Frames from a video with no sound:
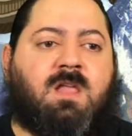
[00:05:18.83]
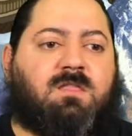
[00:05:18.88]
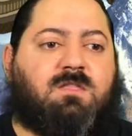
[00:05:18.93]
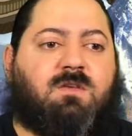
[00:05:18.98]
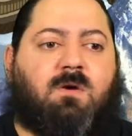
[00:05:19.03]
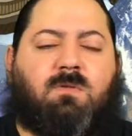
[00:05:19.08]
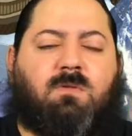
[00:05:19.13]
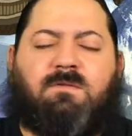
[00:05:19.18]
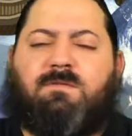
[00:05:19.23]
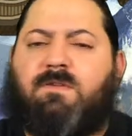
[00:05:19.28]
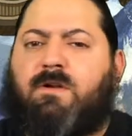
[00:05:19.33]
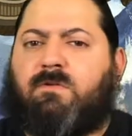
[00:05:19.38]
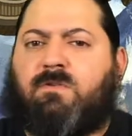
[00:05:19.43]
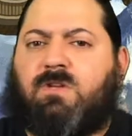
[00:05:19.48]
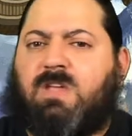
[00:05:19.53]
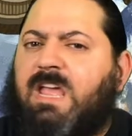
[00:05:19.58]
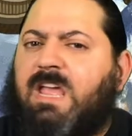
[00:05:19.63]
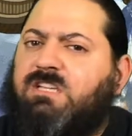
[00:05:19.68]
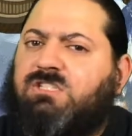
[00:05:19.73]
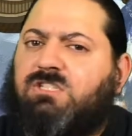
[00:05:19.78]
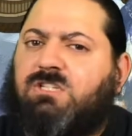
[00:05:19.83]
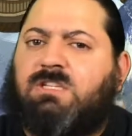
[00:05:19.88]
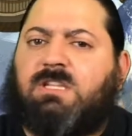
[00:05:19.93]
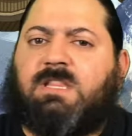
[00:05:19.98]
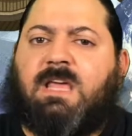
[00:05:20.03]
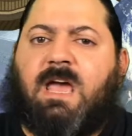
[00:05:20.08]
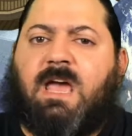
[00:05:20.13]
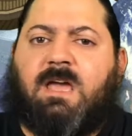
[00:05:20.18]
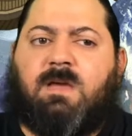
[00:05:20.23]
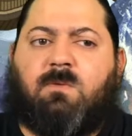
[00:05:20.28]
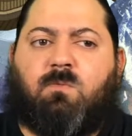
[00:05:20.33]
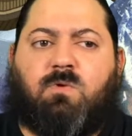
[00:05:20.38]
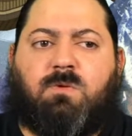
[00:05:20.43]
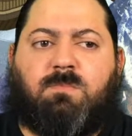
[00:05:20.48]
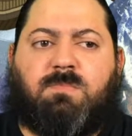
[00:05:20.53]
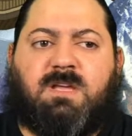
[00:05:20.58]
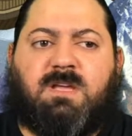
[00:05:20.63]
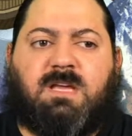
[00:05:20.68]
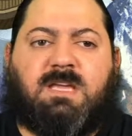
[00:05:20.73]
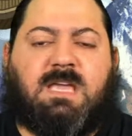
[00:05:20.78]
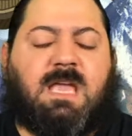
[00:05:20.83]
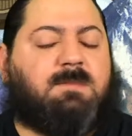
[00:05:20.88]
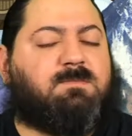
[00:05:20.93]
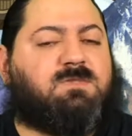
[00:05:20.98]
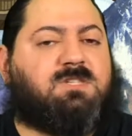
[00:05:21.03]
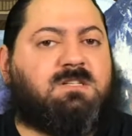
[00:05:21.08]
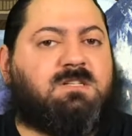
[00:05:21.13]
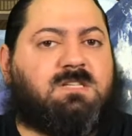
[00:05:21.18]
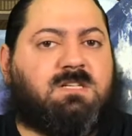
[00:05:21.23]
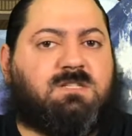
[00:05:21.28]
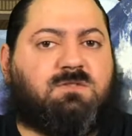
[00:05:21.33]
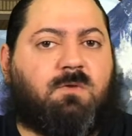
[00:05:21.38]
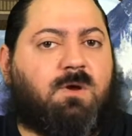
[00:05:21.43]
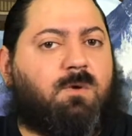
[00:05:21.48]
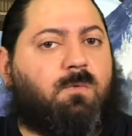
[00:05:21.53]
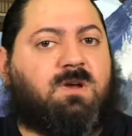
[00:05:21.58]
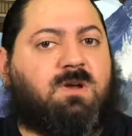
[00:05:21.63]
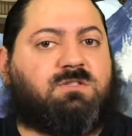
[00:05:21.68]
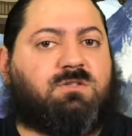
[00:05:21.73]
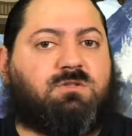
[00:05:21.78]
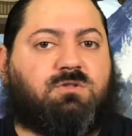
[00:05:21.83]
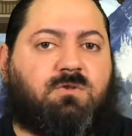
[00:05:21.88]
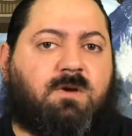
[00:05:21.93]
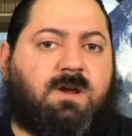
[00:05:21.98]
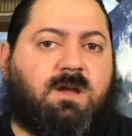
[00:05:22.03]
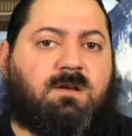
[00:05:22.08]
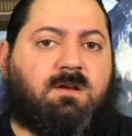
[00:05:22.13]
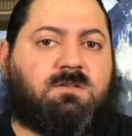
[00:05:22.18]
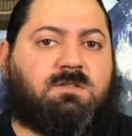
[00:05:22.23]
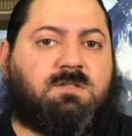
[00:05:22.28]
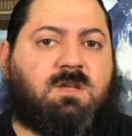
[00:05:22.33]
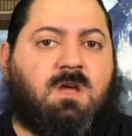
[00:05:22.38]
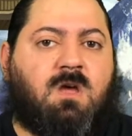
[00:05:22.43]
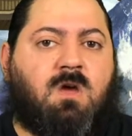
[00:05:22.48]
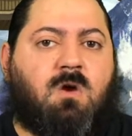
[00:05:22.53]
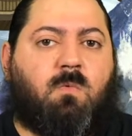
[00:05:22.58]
The only variation to that would be a game such as Great Western Trails,